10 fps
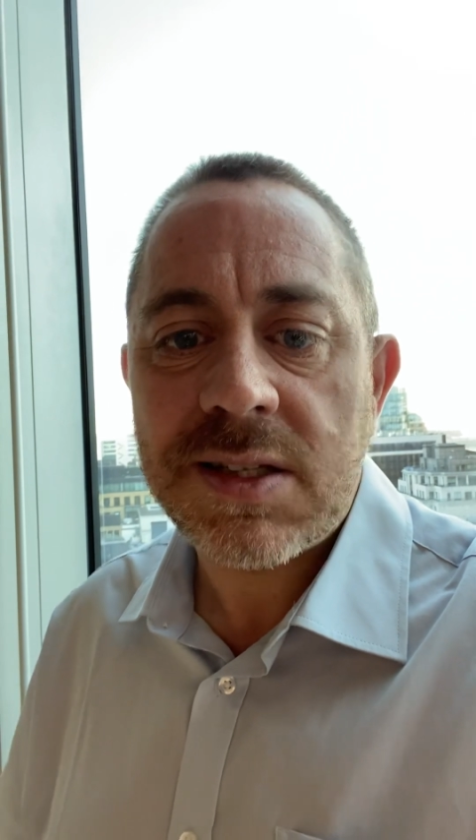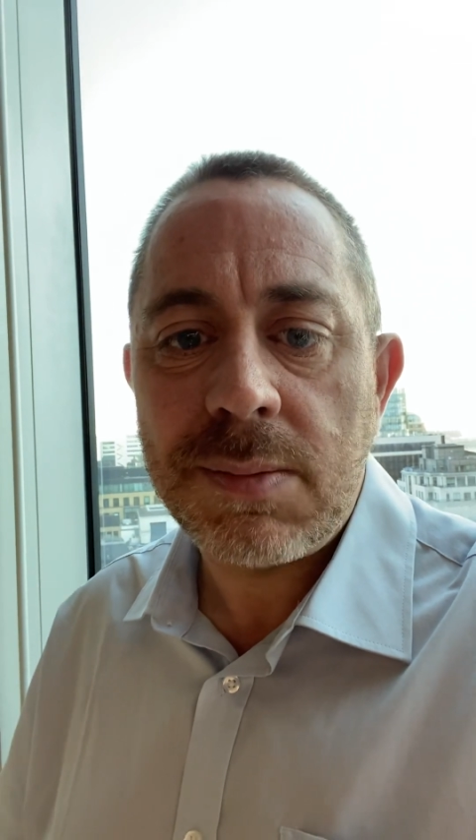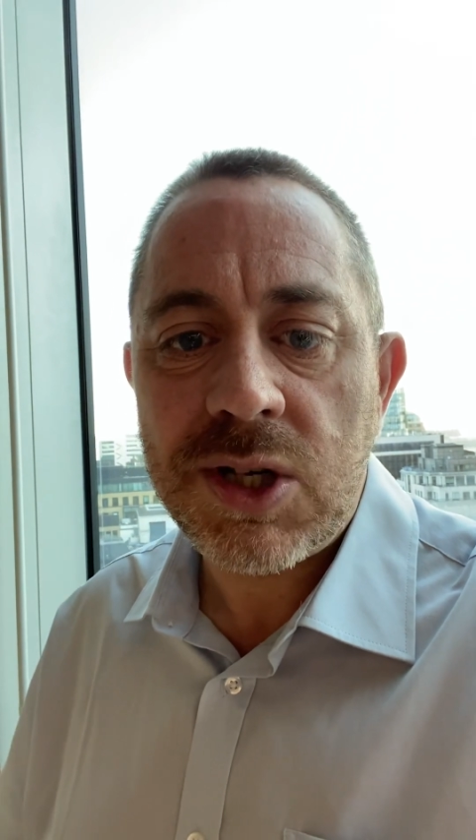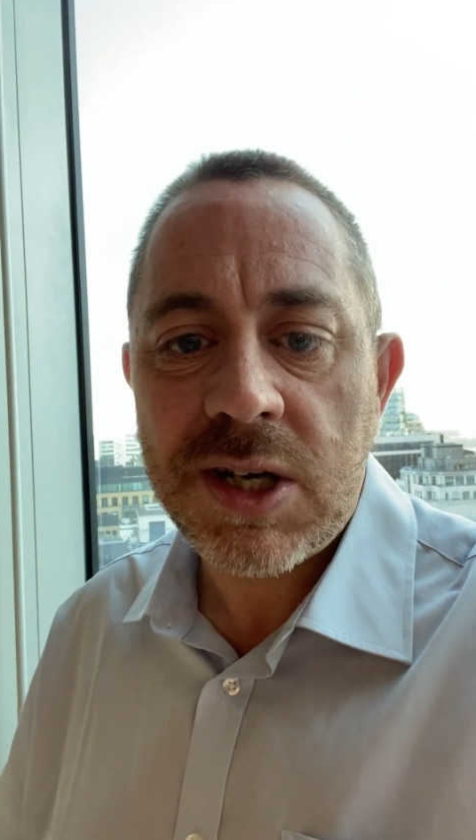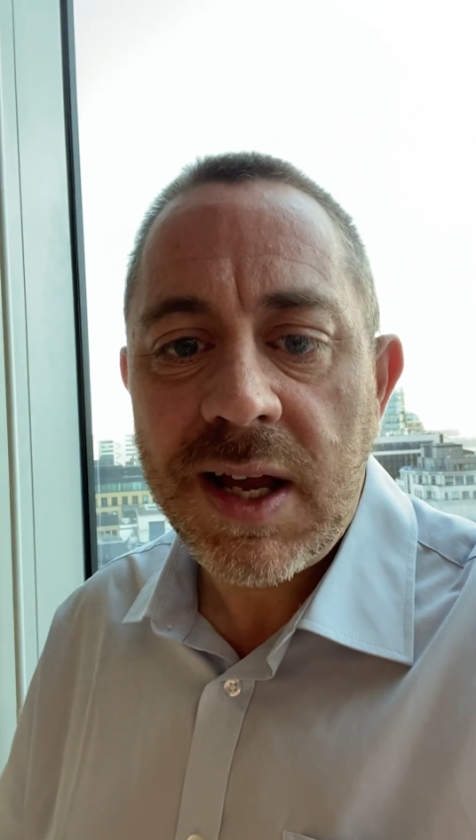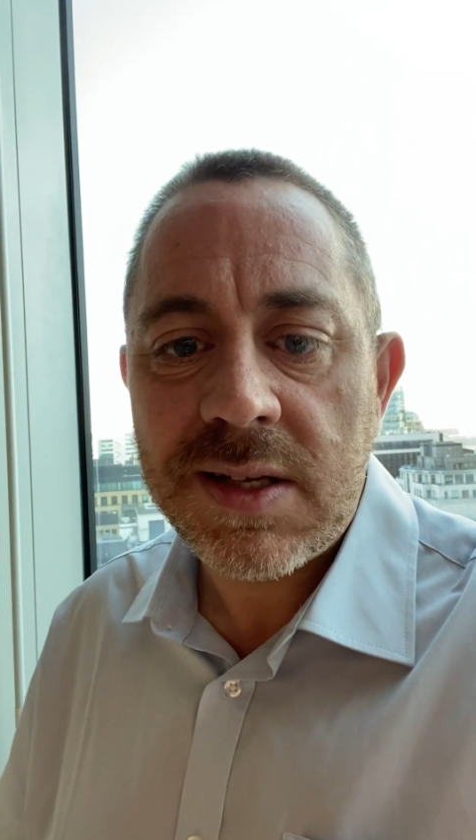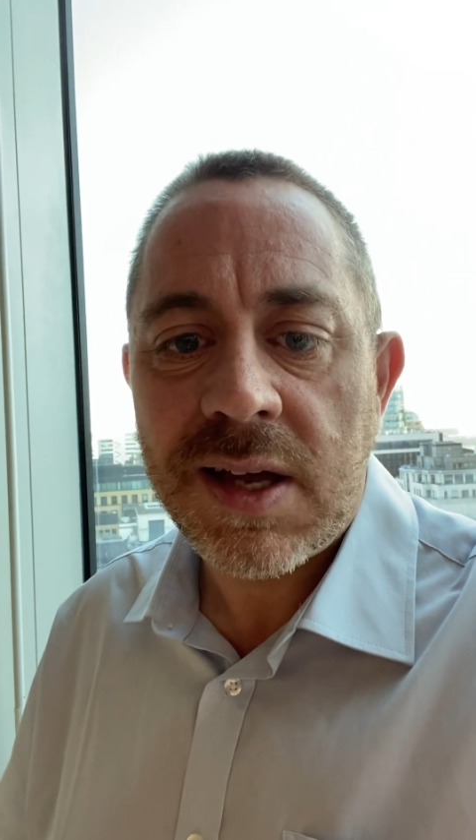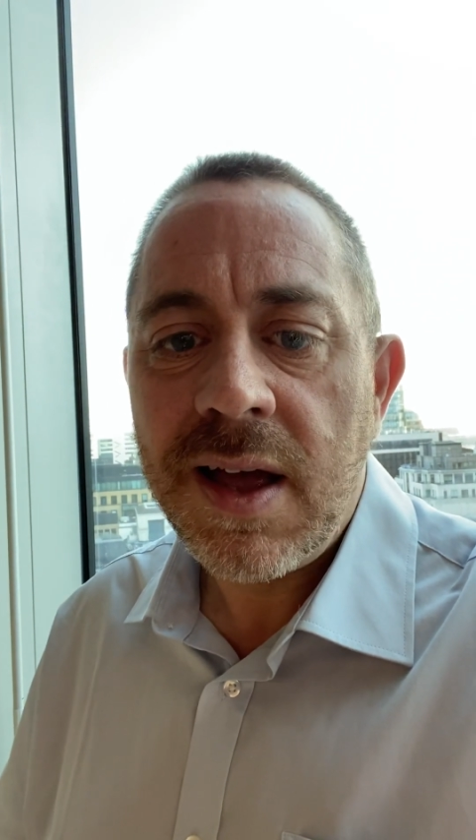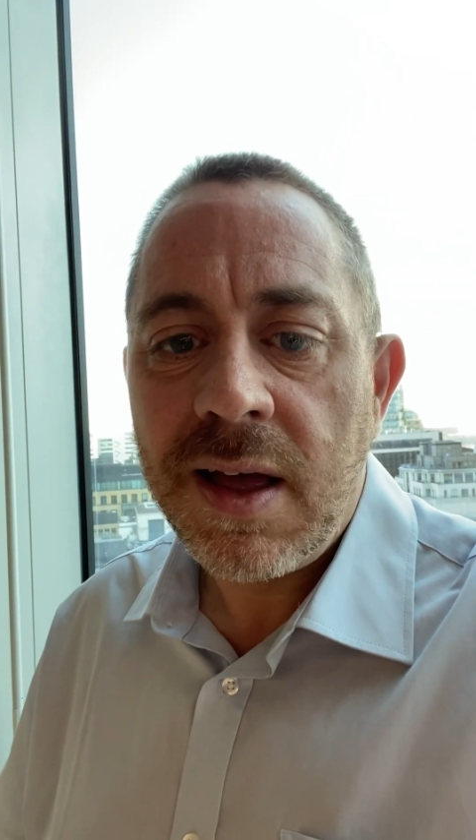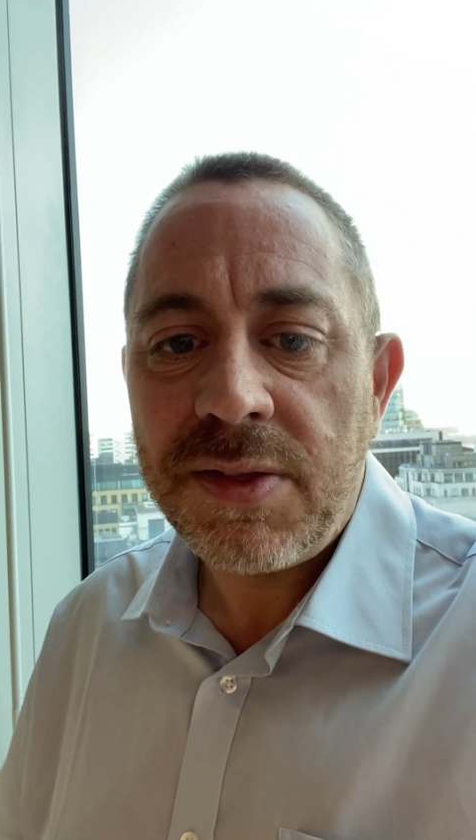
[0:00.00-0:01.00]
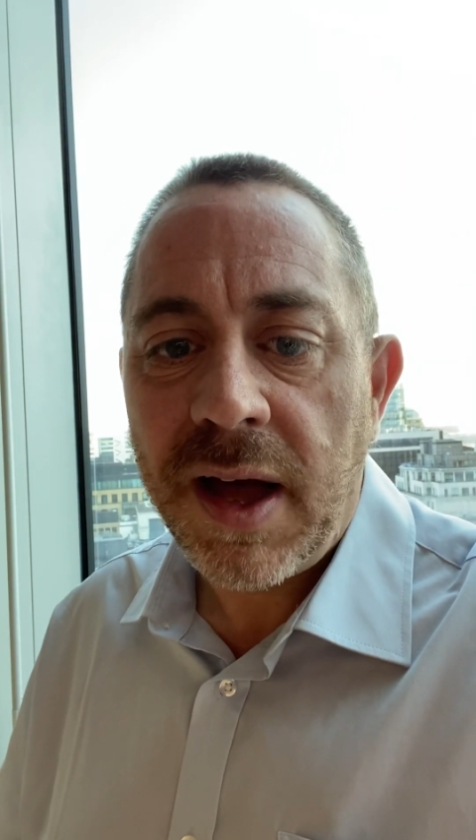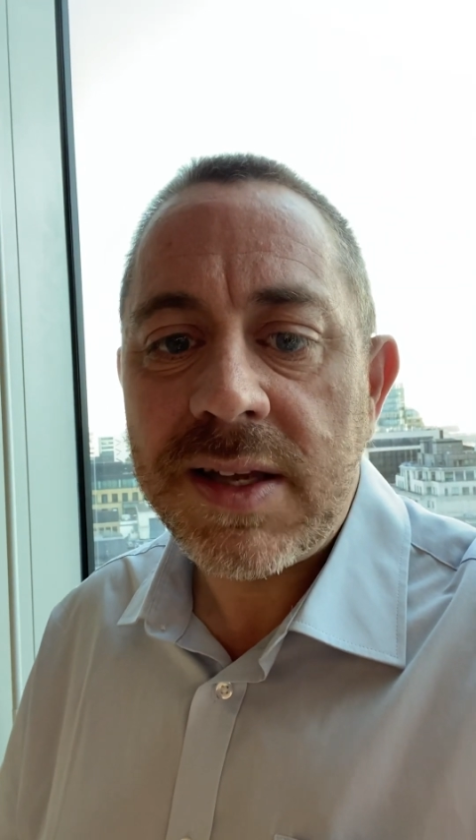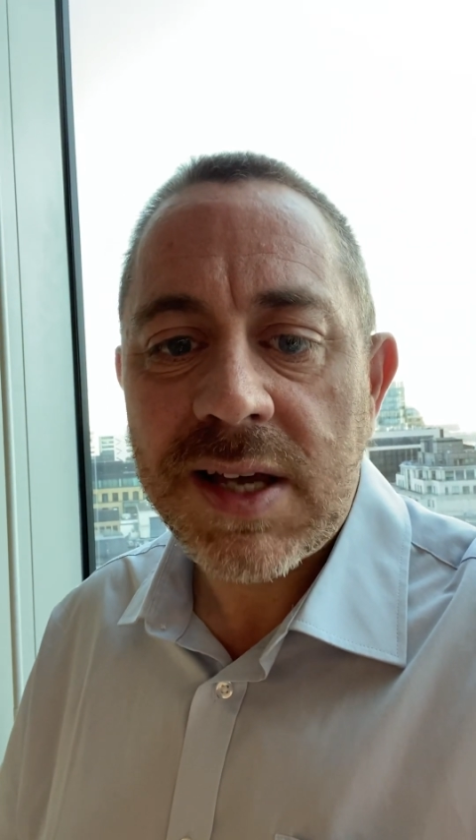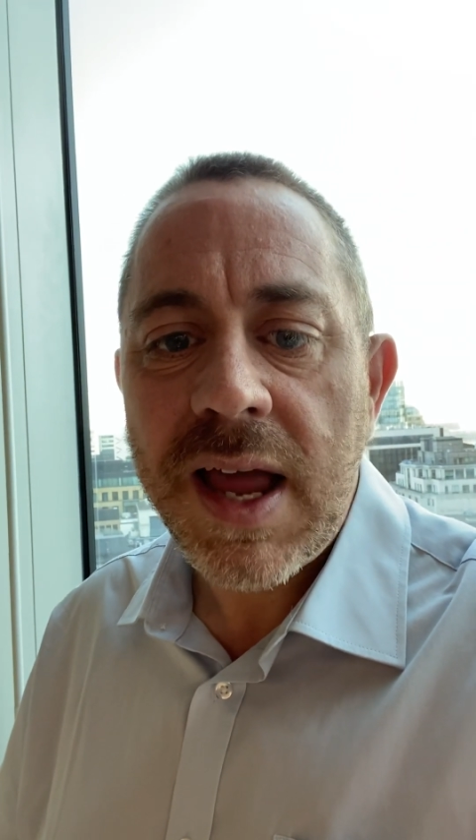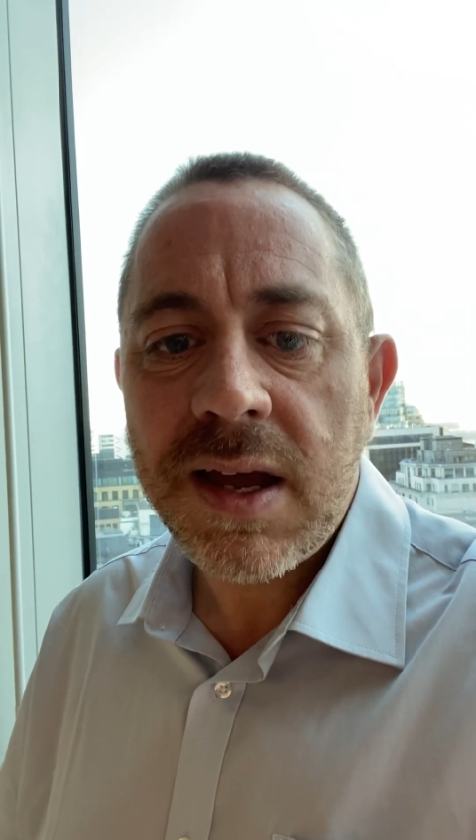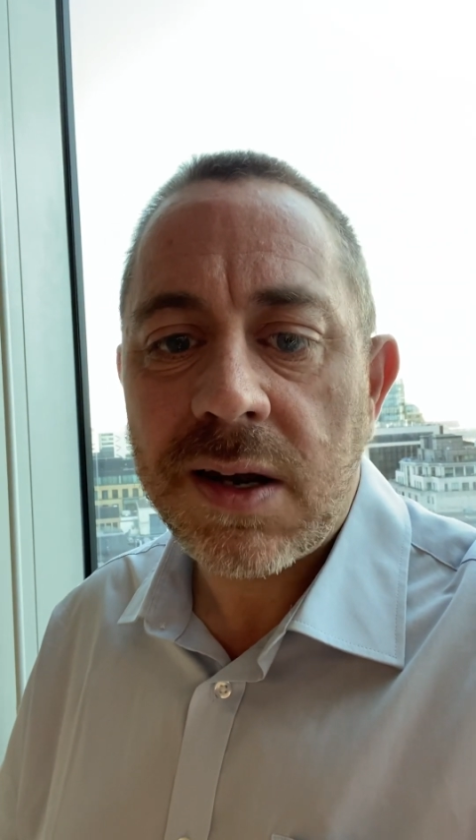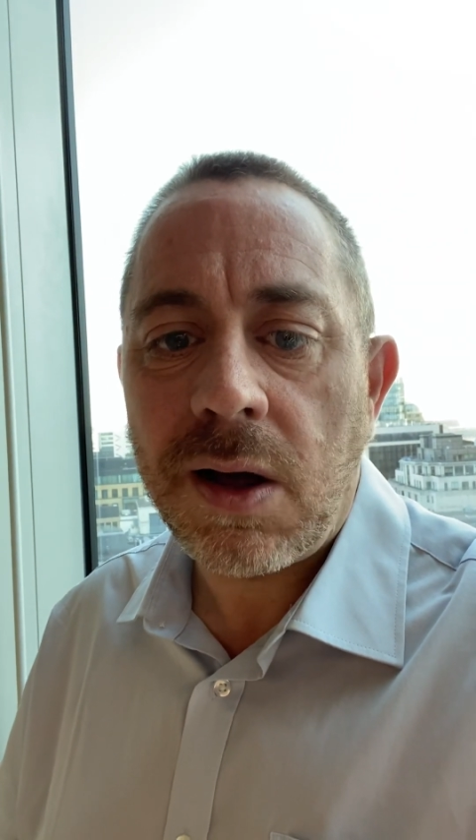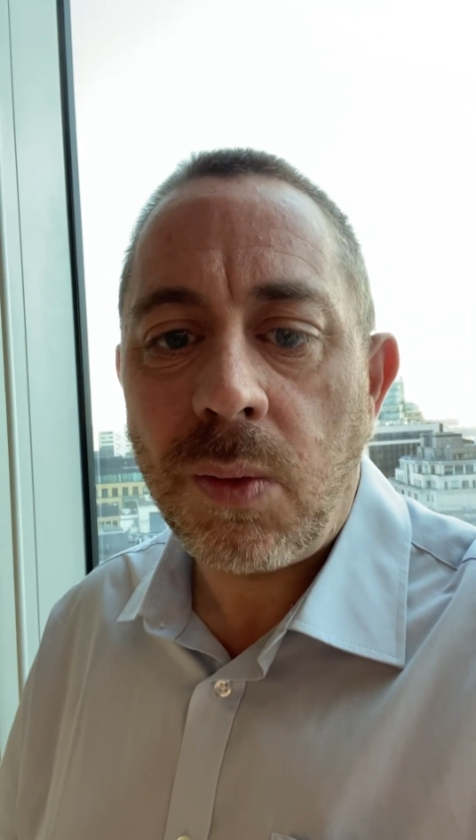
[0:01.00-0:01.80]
the machines that had taken